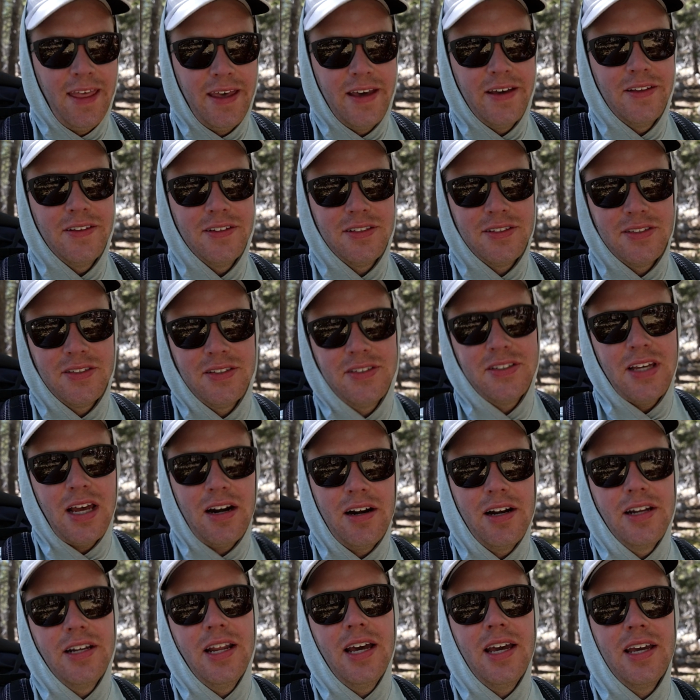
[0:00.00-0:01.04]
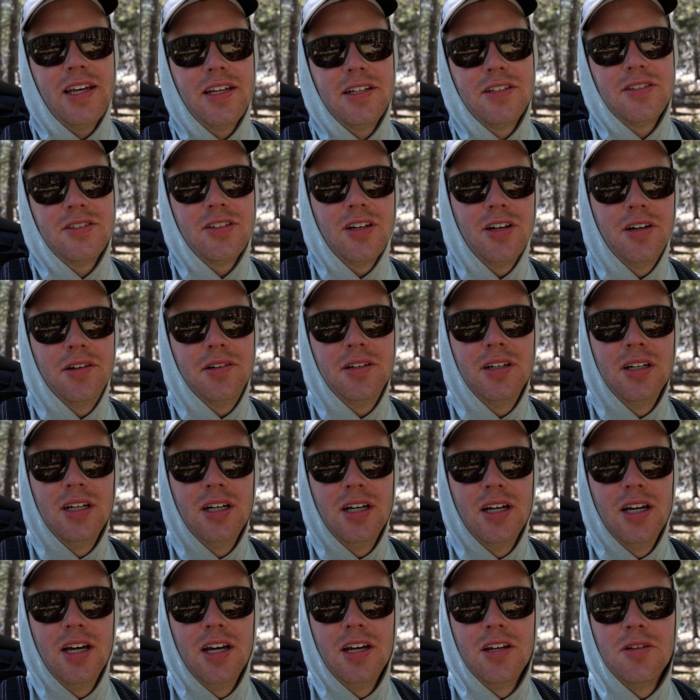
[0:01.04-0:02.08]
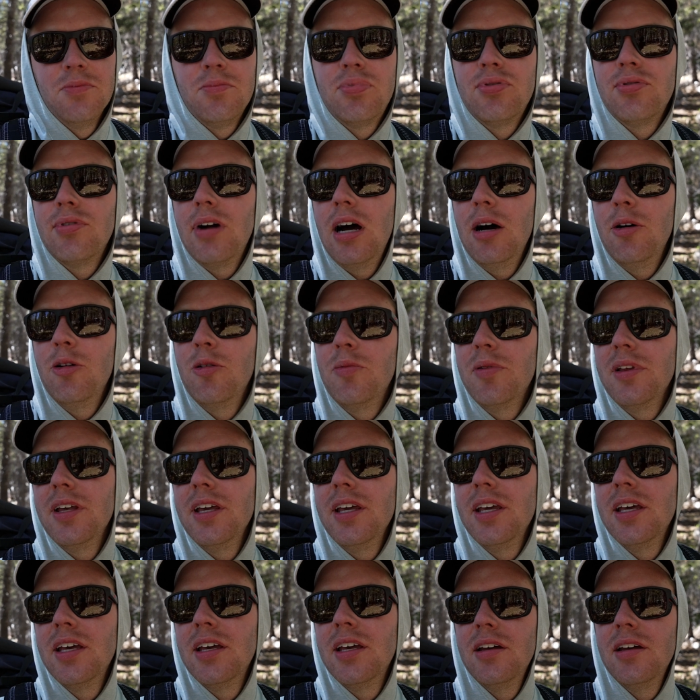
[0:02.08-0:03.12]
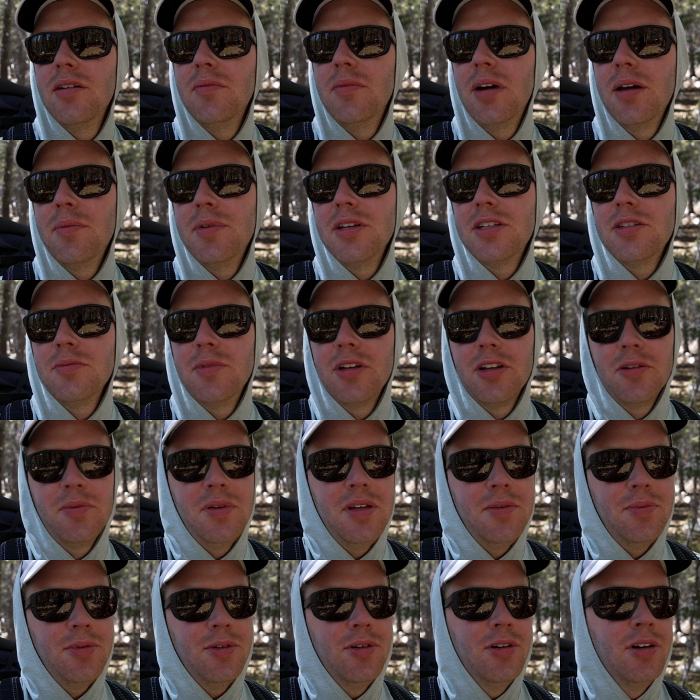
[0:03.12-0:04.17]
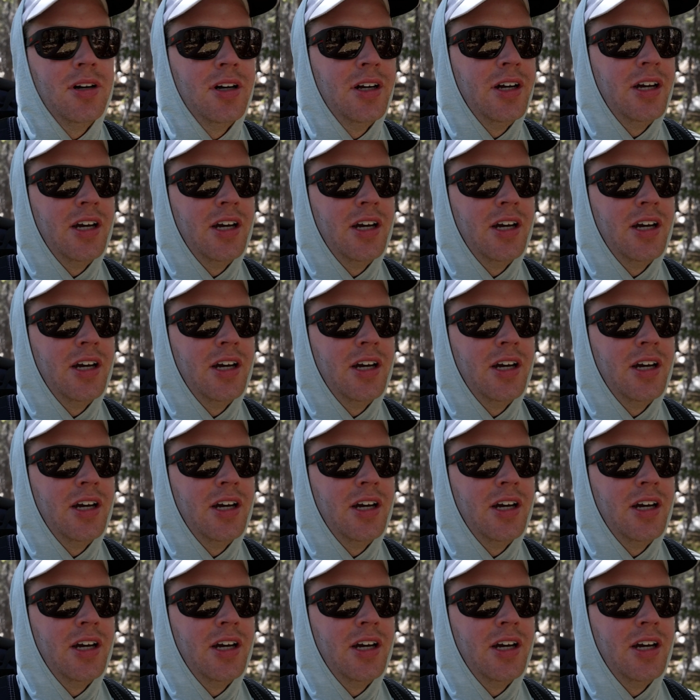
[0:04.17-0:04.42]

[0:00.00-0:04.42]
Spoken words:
and this is a Saturday night, so probably might be some other people,